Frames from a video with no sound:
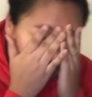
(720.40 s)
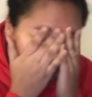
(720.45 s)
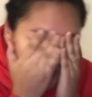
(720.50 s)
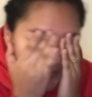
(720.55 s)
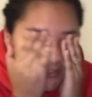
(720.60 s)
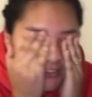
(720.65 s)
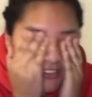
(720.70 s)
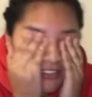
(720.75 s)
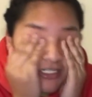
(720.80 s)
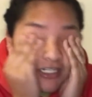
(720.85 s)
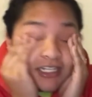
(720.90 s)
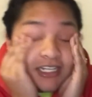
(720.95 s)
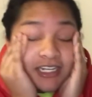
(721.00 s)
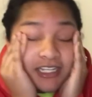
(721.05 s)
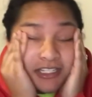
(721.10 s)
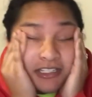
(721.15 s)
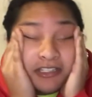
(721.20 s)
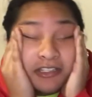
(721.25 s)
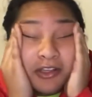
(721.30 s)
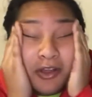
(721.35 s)
she's gonna get
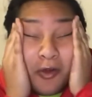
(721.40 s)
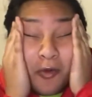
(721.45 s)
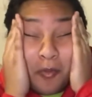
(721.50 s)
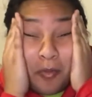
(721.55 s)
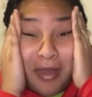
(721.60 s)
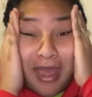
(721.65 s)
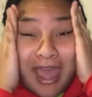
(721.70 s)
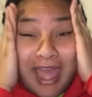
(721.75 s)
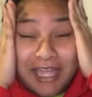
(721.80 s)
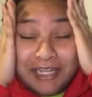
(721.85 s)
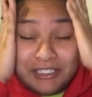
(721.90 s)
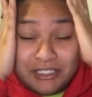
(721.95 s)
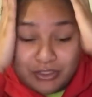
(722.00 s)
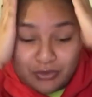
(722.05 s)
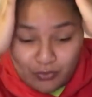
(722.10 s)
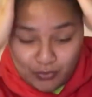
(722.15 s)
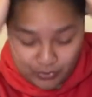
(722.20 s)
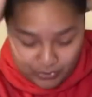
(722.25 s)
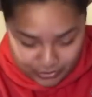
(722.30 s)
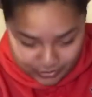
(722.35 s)
into the whole
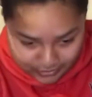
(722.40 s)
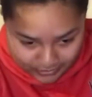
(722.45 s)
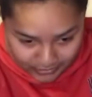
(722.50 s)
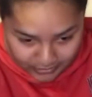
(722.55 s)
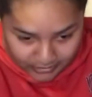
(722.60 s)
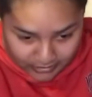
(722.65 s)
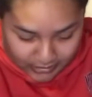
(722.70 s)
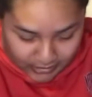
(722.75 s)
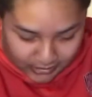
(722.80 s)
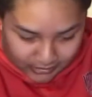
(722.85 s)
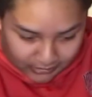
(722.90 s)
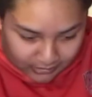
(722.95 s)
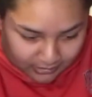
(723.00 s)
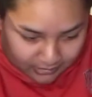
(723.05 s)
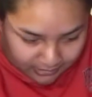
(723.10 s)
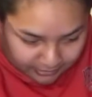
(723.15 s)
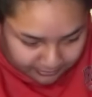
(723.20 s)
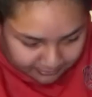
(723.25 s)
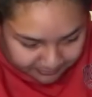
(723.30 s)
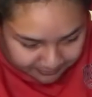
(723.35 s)
pageant thing, and
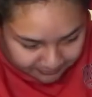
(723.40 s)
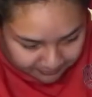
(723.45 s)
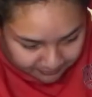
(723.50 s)
then